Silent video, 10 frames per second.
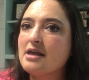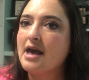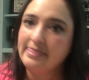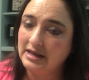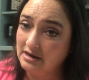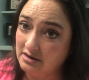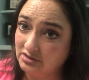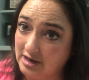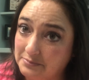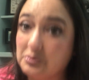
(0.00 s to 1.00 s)
And then it all
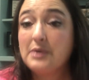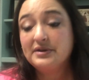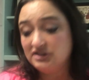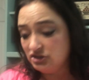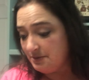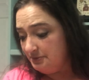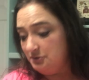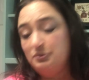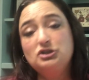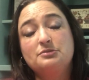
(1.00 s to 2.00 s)
stopped when I went to Shepherd's
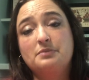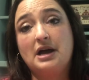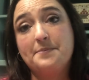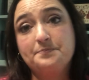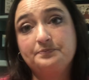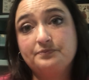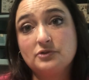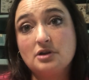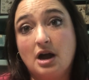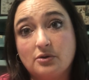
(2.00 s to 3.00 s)
Bush and bought
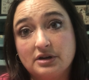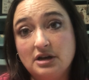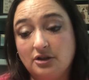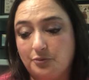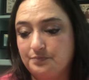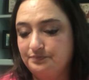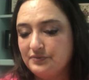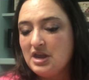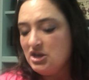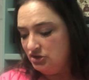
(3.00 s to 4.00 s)
Hawk Run Hollow.
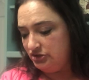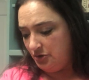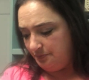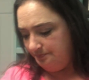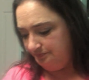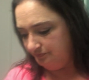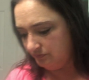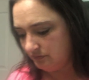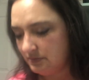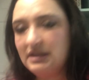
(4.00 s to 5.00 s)
So,
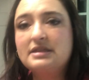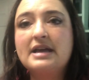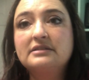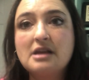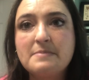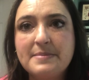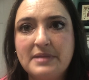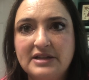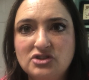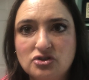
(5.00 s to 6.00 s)
that's how my
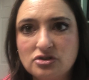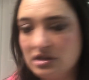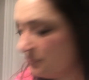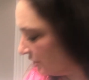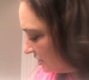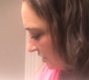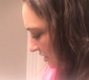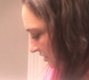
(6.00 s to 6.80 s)
plans usually work.